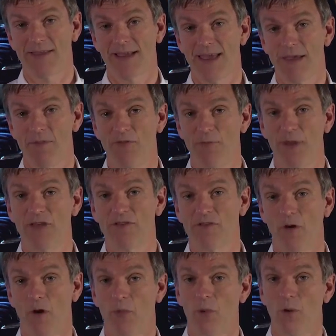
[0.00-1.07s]
that Kimi's pit
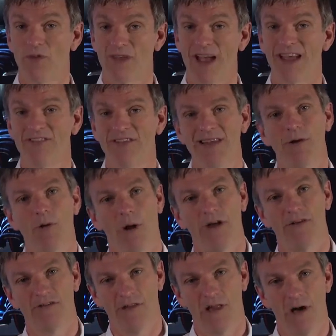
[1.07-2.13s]
stop was actually
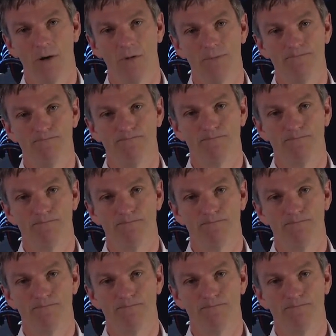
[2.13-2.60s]
quite slow.